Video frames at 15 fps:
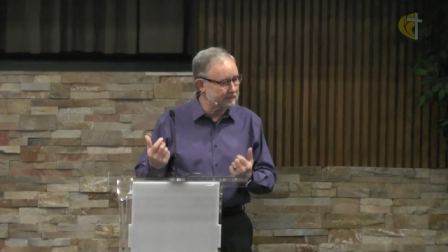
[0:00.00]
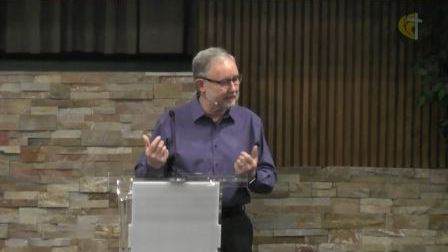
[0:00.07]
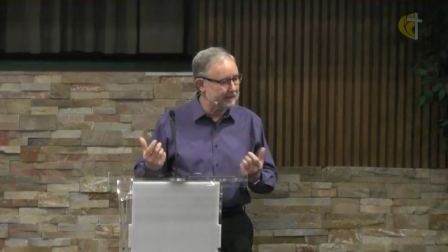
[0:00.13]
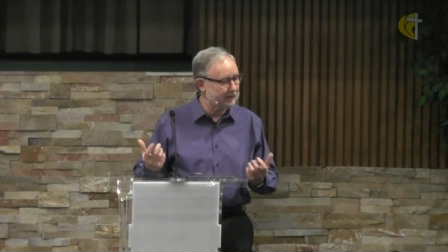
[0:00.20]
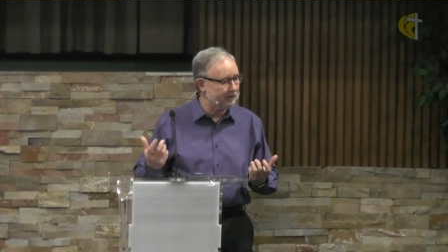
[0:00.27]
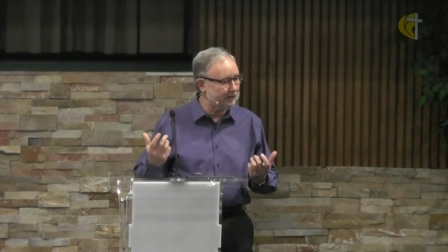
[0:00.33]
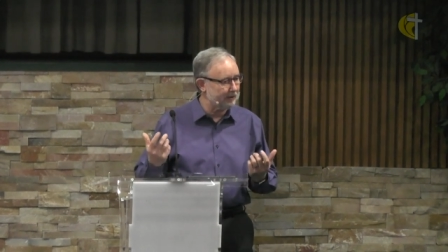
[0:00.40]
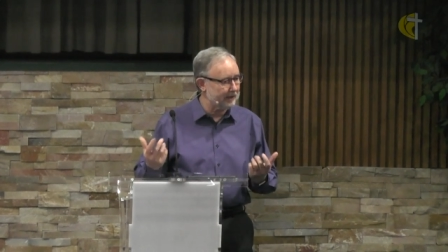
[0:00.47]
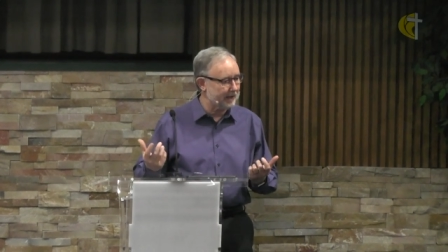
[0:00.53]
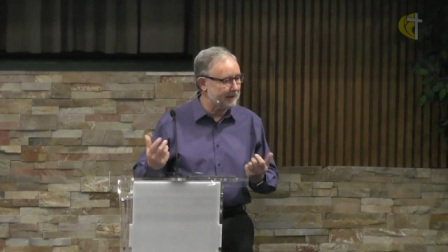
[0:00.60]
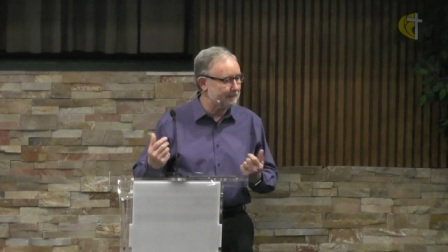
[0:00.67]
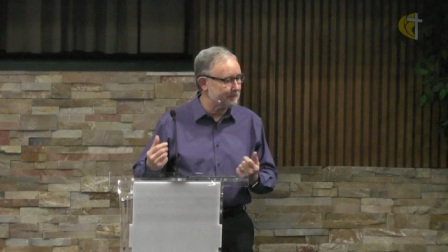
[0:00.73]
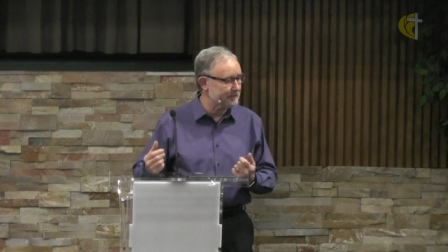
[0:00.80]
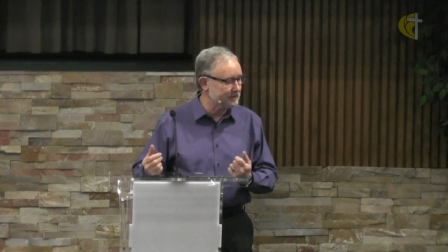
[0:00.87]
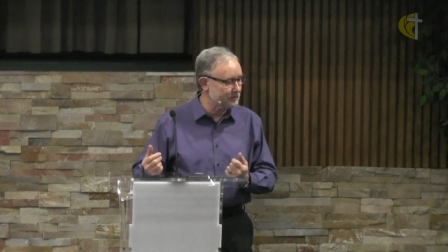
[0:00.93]
that all
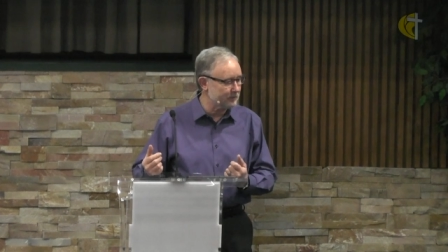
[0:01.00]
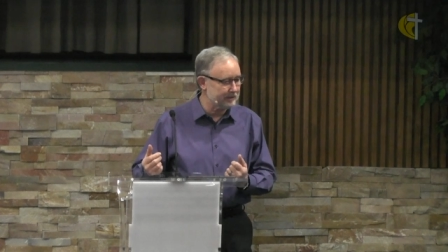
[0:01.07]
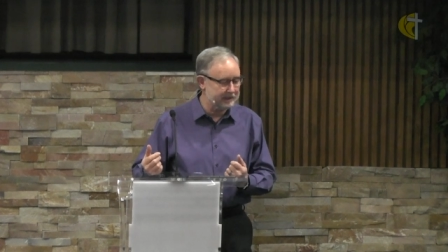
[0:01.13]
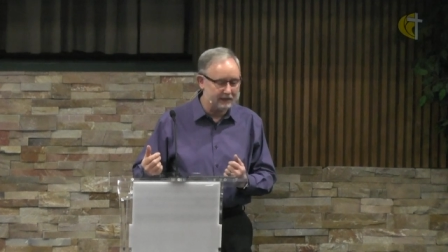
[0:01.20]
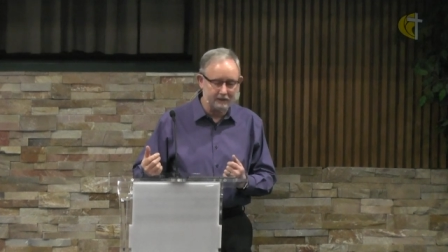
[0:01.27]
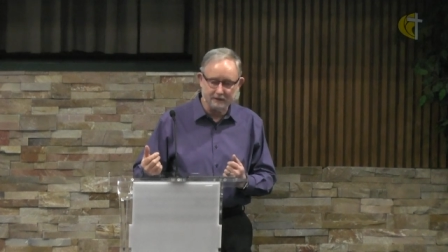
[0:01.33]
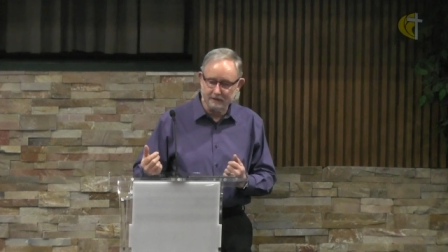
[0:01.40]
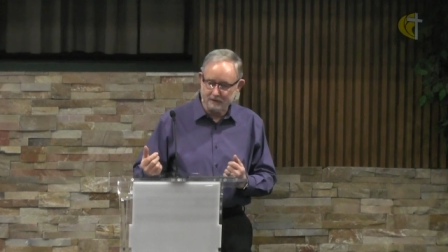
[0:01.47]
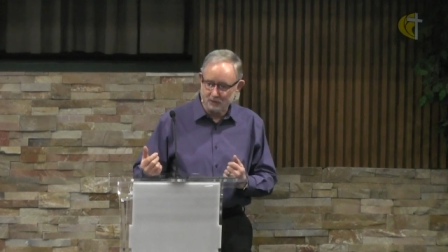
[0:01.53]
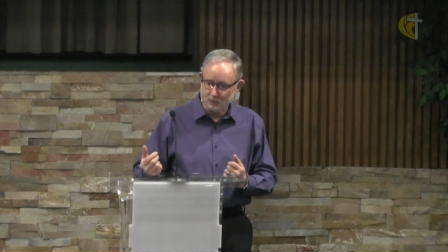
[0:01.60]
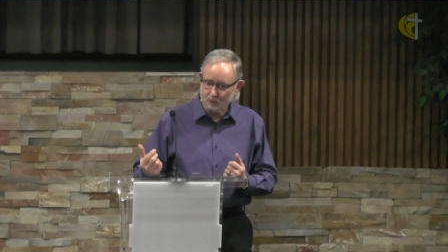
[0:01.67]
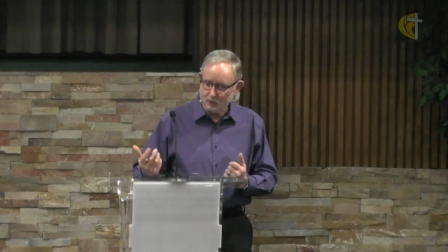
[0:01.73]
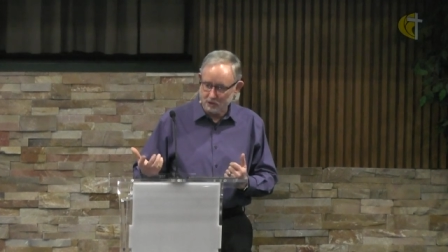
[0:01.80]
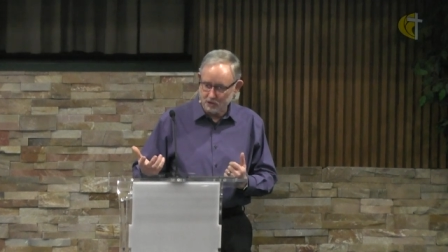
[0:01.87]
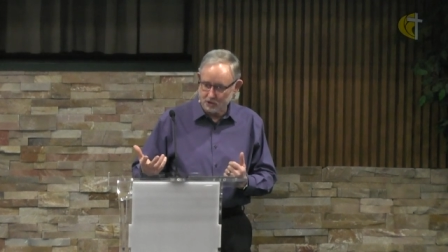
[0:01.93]
happens without this
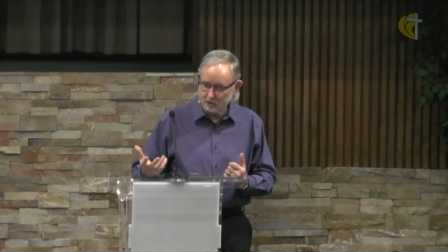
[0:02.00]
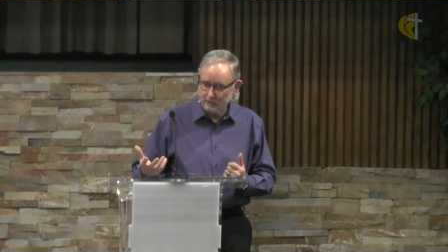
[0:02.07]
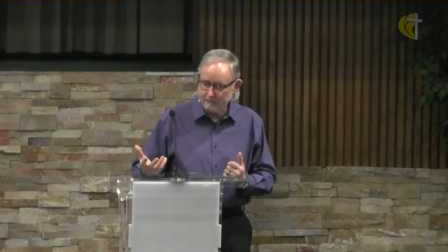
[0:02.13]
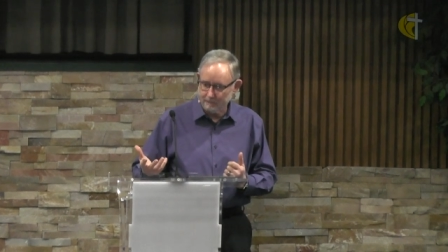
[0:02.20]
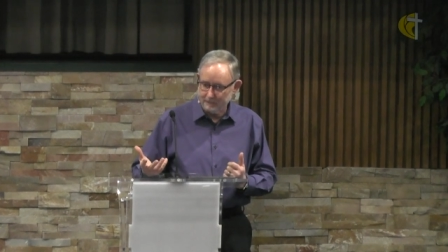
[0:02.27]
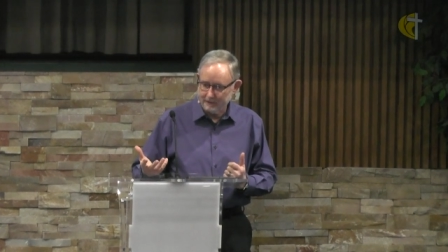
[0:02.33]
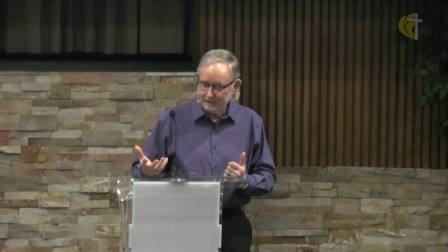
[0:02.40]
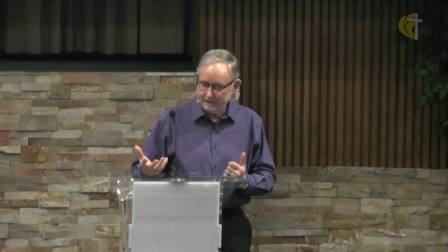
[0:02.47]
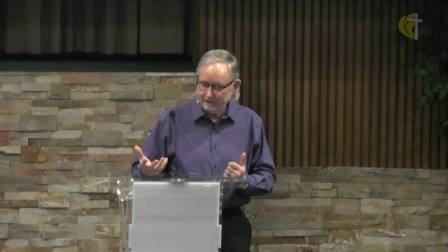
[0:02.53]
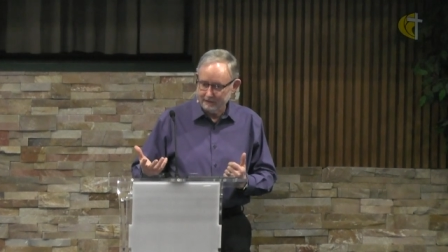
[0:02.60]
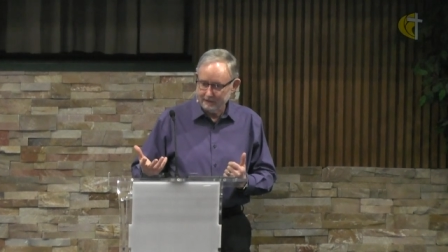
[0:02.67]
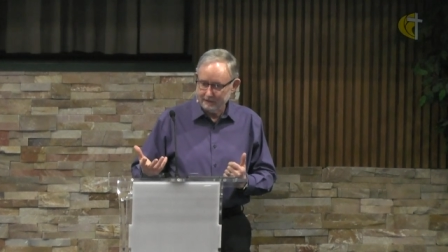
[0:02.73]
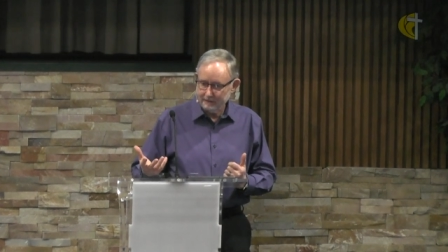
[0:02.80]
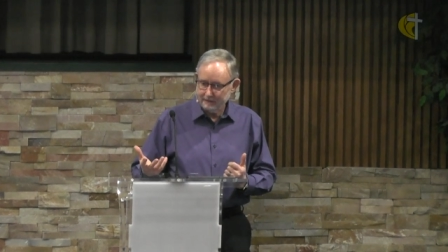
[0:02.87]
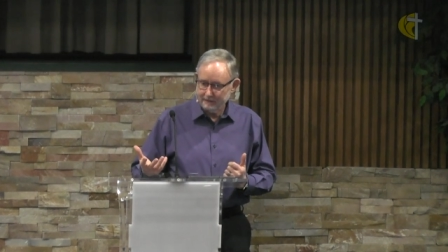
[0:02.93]
worship
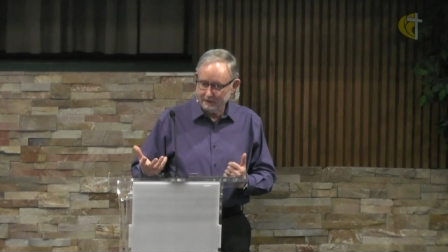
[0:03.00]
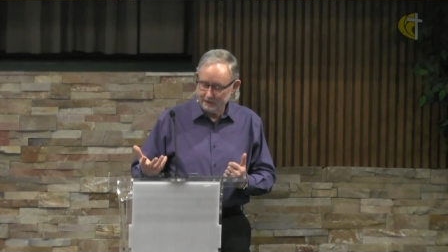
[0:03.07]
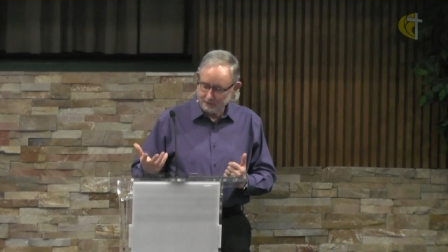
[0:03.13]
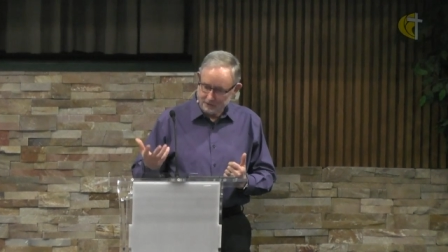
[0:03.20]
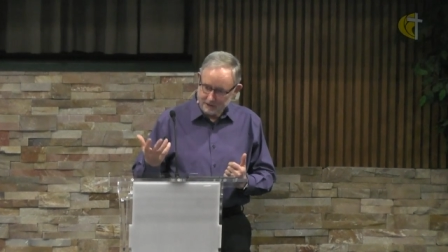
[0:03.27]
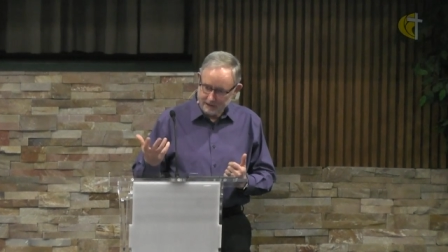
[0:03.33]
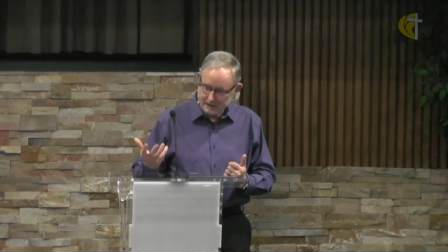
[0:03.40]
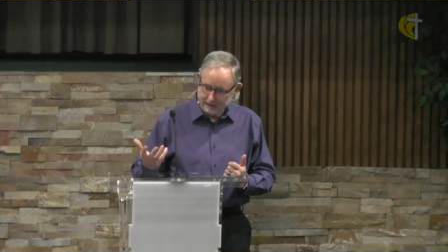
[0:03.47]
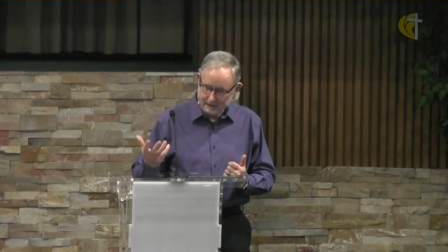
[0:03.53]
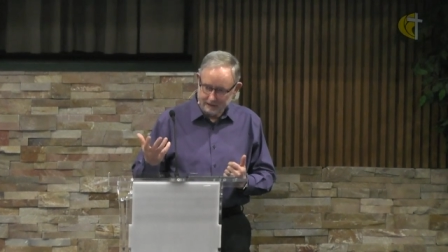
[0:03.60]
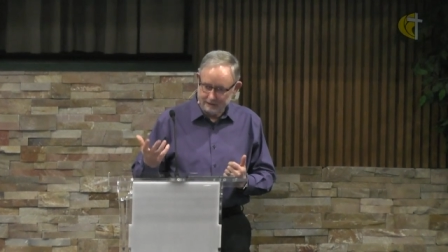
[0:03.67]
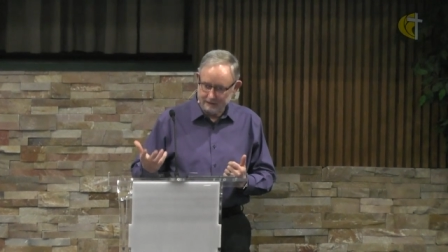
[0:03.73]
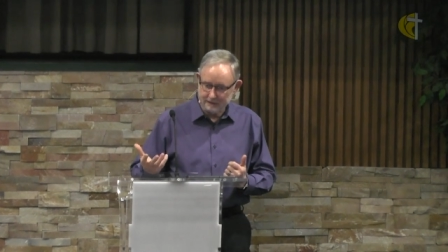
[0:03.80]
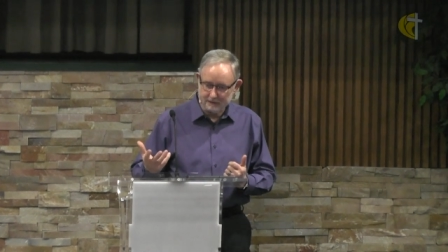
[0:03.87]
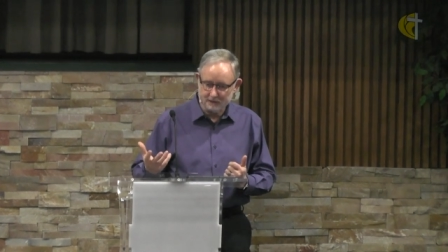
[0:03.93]
that you're sitting
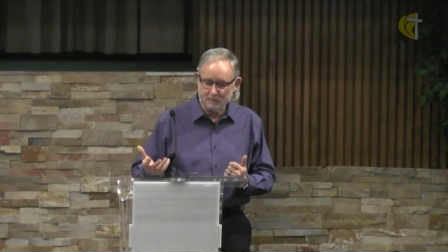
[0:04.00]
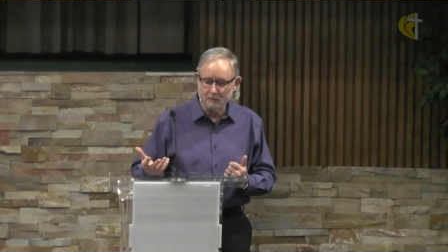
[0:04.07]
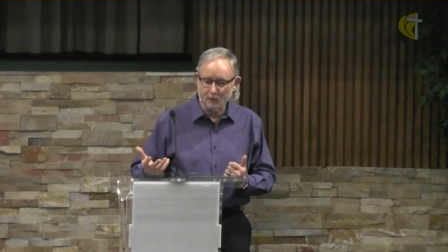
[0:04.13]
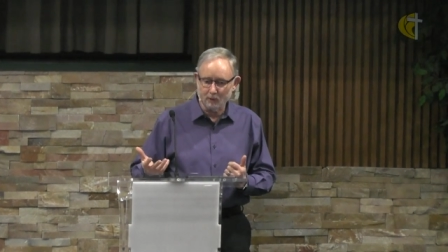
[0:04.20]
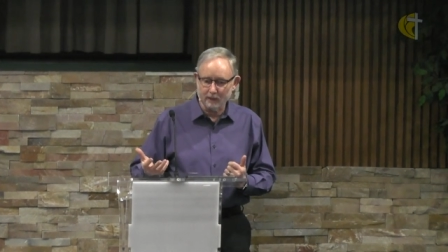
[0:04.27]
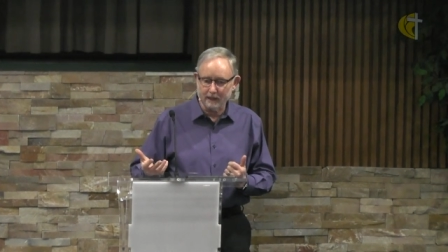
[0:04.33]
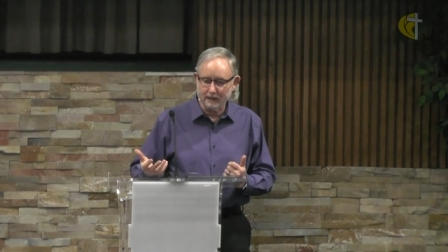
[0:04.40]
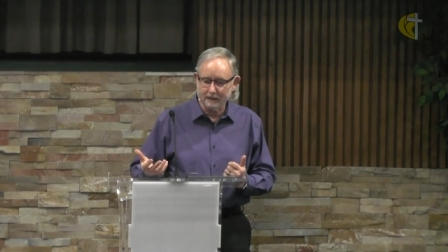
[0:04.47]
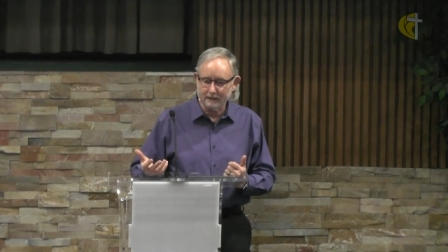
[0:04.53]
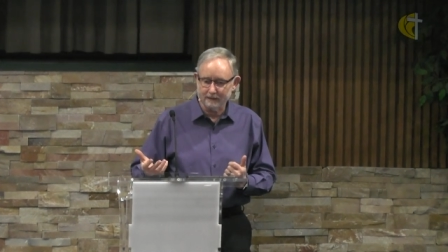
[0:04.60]
in this morning.